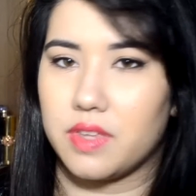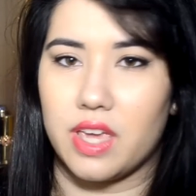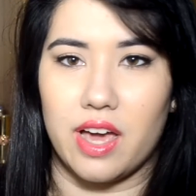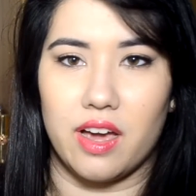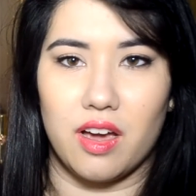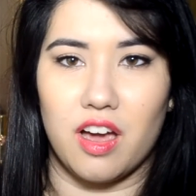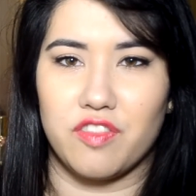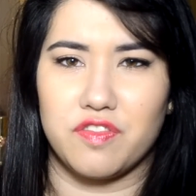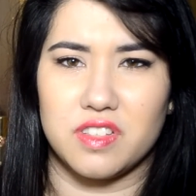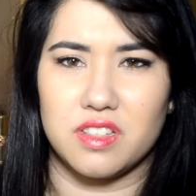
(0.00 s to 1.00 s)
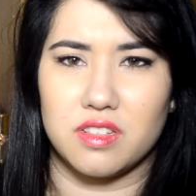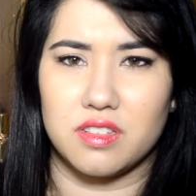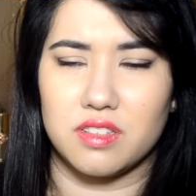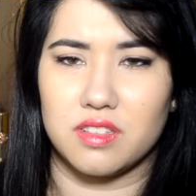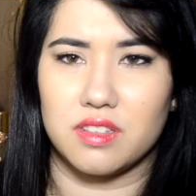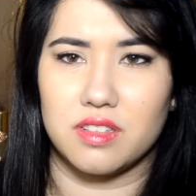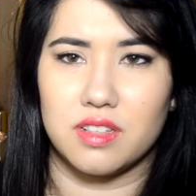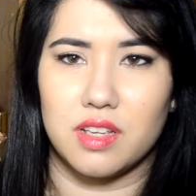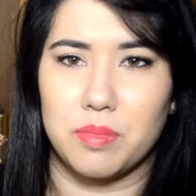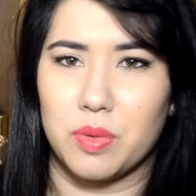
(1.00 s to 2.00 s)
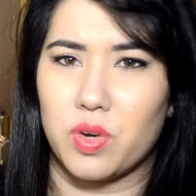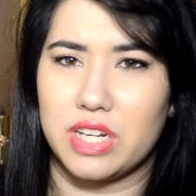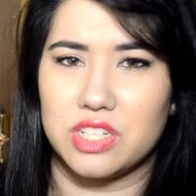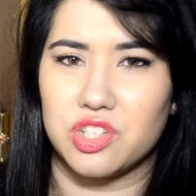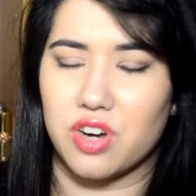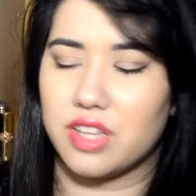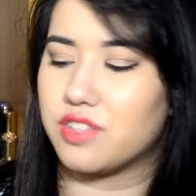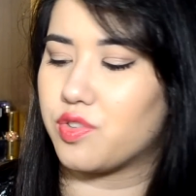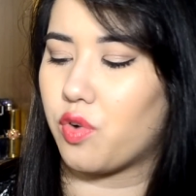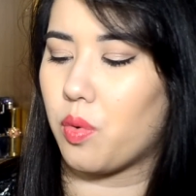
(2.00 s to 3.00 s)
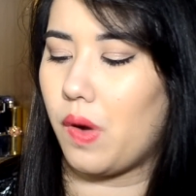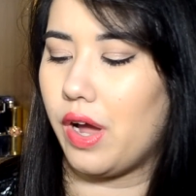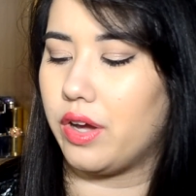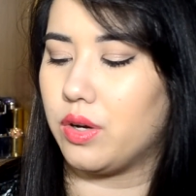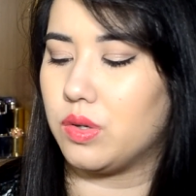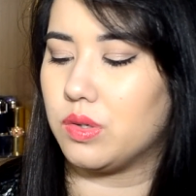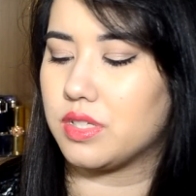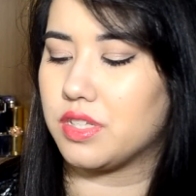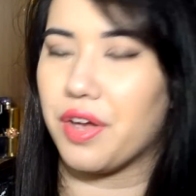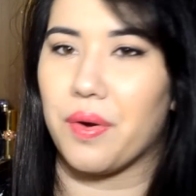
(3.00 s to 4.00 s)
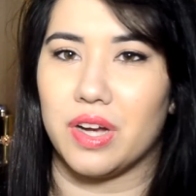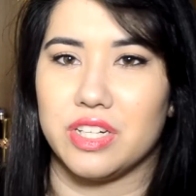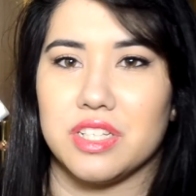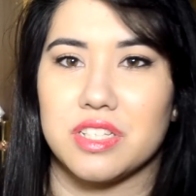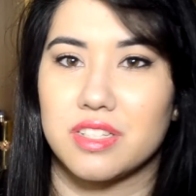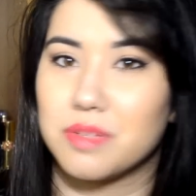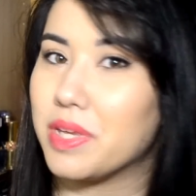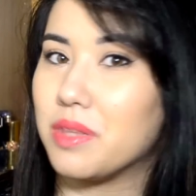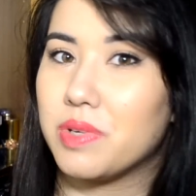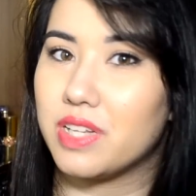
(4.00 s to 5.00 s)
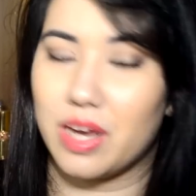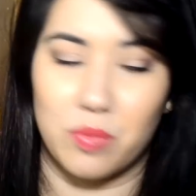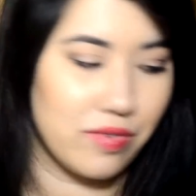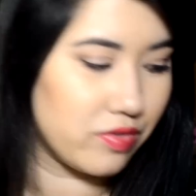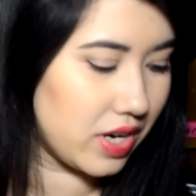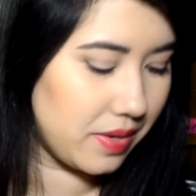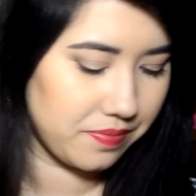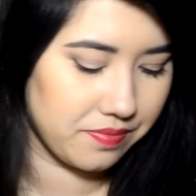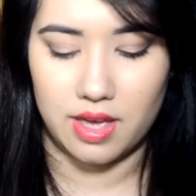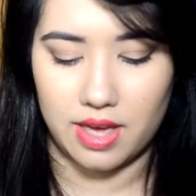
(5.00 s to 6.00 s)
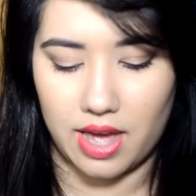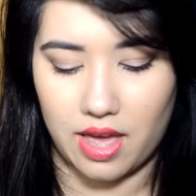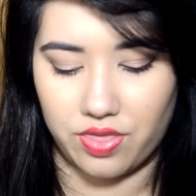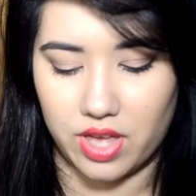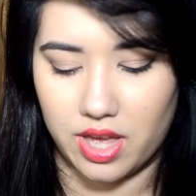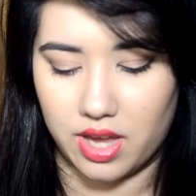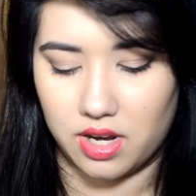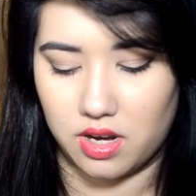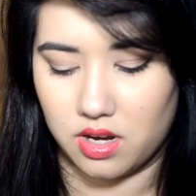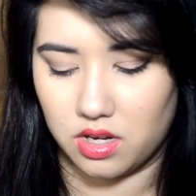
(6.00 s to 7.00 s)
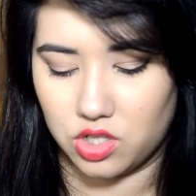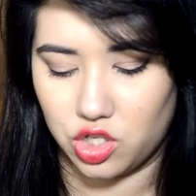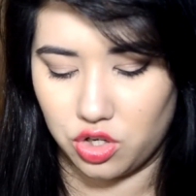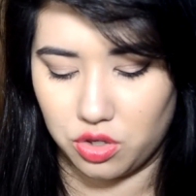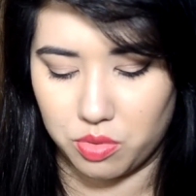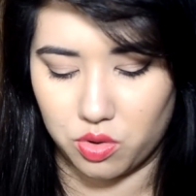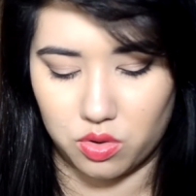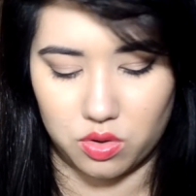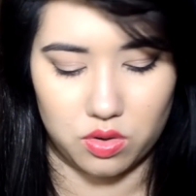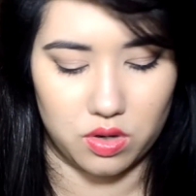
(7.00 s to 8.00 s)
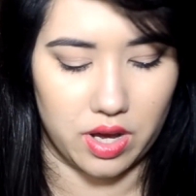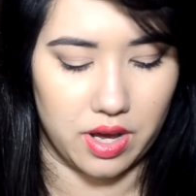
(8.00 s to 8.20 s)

yeah, I've been wanting to try this for a while, so I just bit the bullet and went for it. And then two more